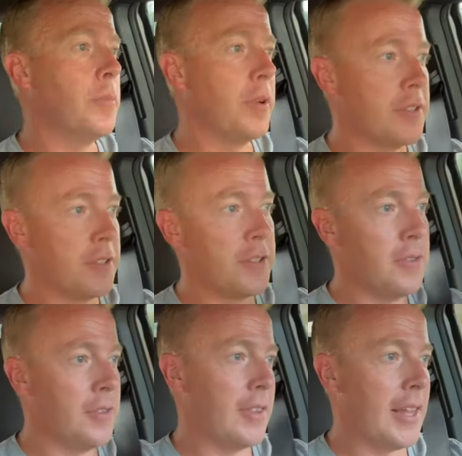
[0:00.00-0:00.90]
But
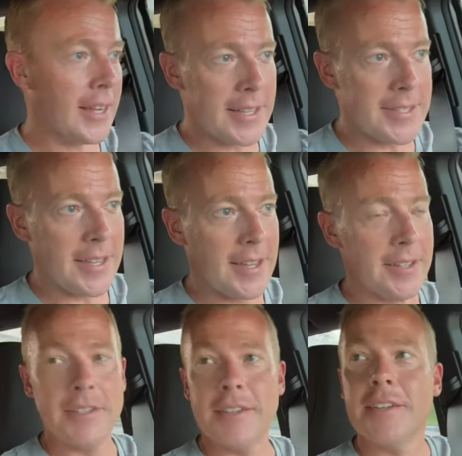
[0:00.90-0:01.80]
like I
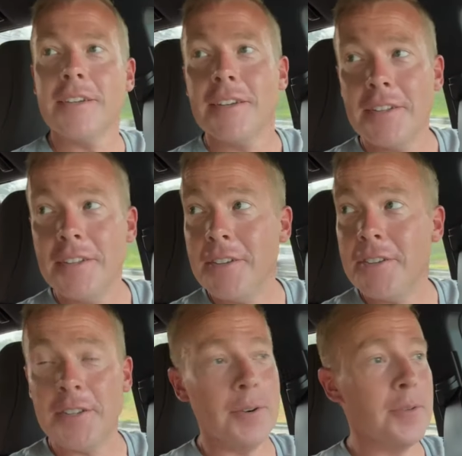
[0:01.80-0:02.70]
said,
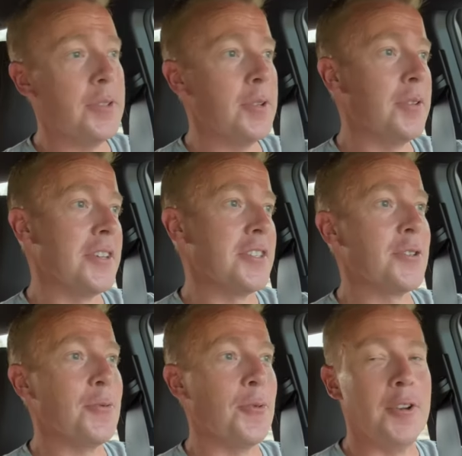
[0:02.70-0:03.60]
don't do
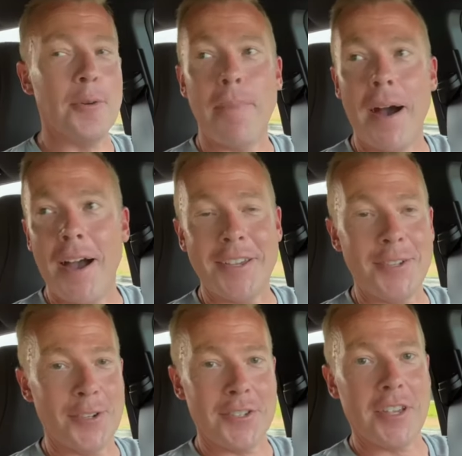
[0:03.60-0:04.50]
this when you're by
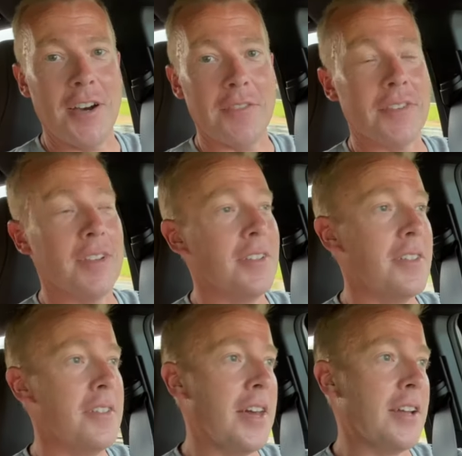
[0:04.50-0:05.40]
yourself.
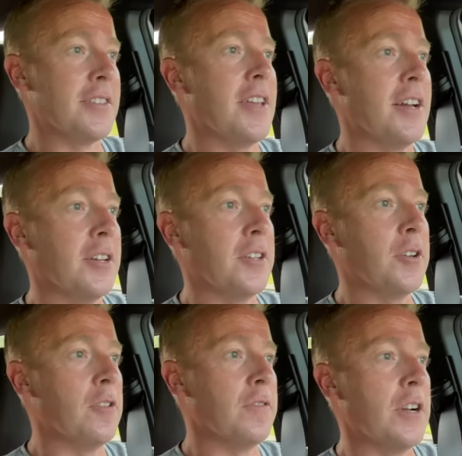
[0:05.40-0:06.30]
That is not going to
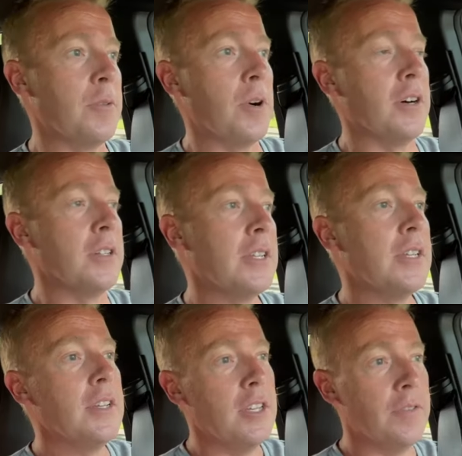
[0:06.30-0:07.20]
go very well.
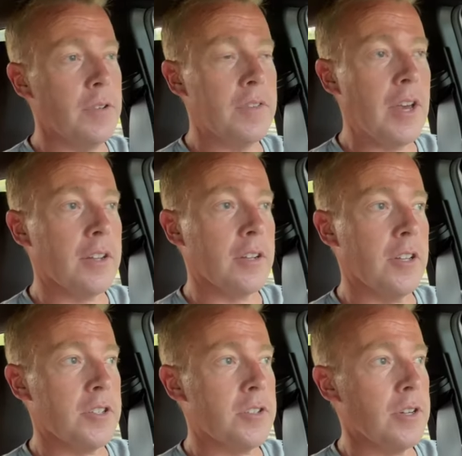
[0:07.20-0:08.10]
If you've got a
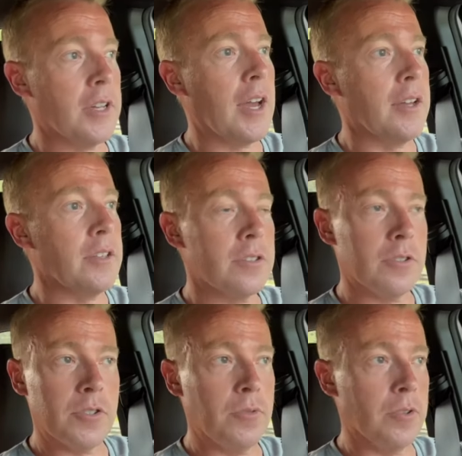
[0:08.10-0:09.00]
cluster of guys,
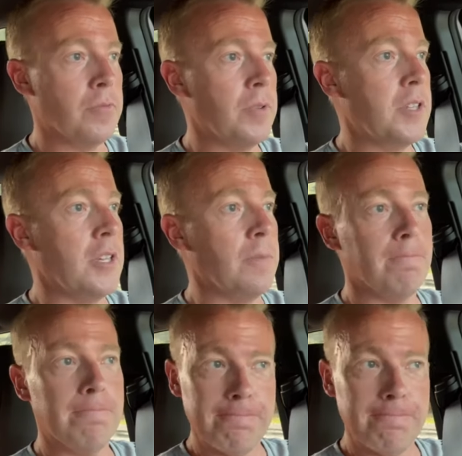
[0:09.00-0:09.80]
2 or 3 deep,